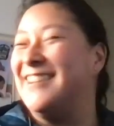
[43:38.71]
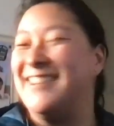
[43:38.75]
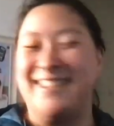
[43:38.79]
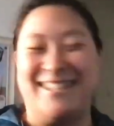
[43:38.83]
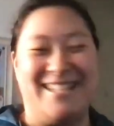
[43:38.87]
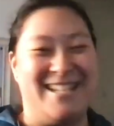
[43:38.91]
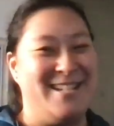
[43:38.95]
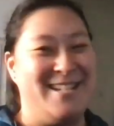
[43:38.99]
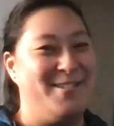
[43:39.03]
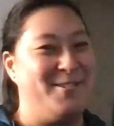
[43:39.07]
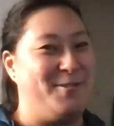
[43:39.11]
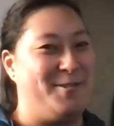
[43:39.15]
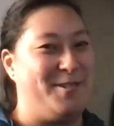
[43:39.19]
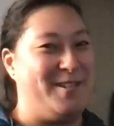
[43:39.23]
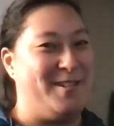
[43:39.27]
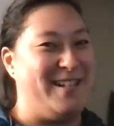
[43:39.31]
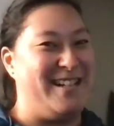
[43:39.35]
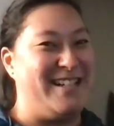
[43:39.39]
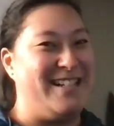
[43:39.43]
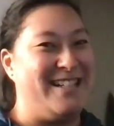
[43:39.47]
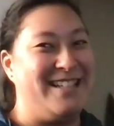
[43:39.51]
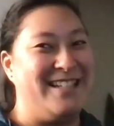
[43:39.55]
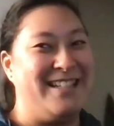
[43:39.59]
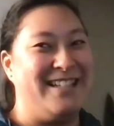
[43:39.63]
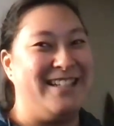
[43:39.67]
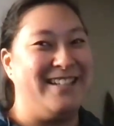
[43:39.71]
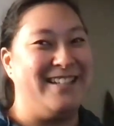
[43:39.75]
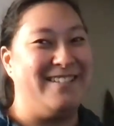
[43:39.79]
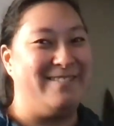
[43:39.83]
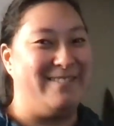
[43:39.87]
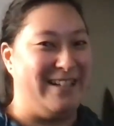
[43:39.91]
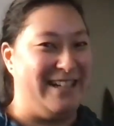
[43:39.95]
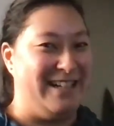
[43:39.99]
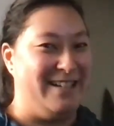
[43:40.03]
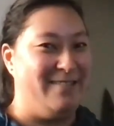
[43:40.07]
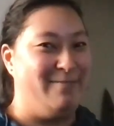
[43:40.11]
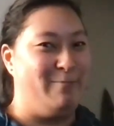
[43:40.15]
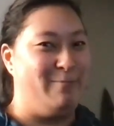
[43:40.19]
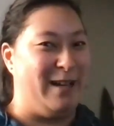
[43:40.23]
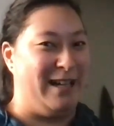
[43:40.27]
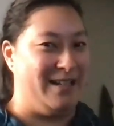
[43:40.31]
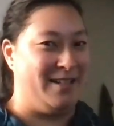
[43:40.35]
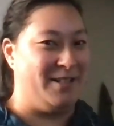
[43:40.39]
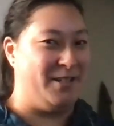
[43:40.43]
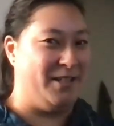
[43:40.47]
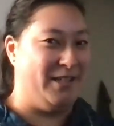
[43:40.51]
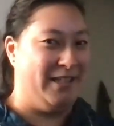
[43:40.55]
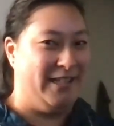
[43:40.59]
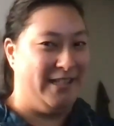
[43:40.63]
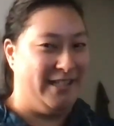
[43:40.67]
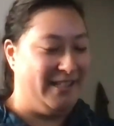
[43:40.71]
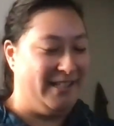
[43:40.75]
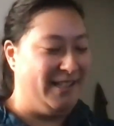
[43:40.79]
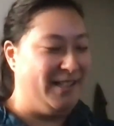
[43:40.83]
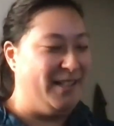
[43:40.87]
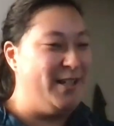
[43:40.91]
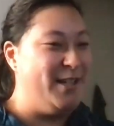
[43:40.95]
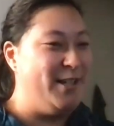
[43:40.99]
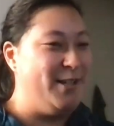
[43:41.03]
things were, right, back to the